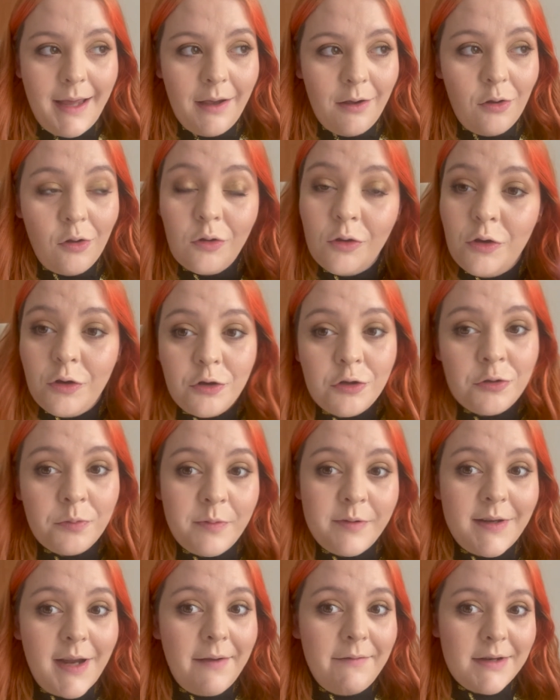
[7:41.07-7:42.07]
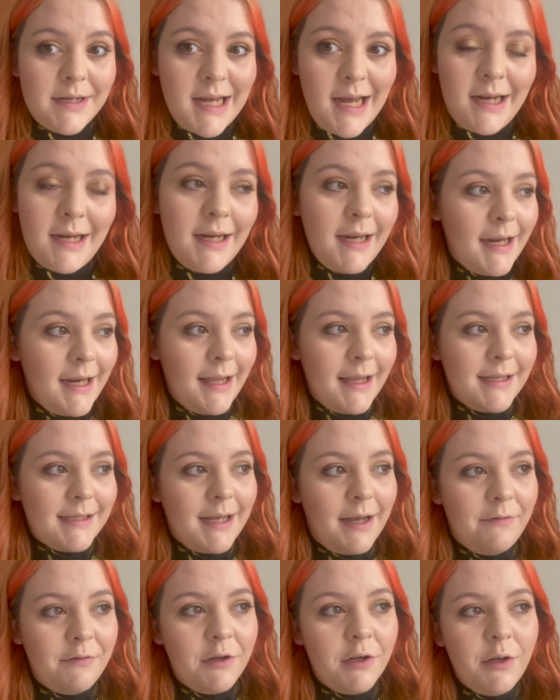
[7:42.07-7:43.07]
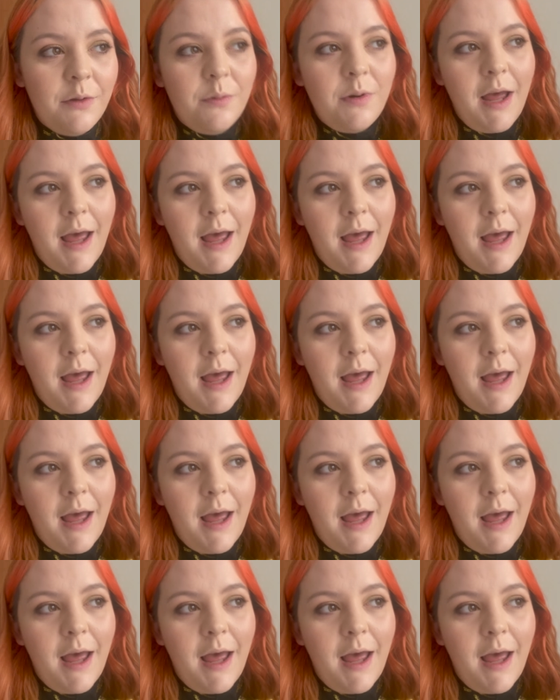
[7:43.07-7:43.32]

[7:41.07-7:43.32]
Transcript: called Good with David Tennant in it this afternoon.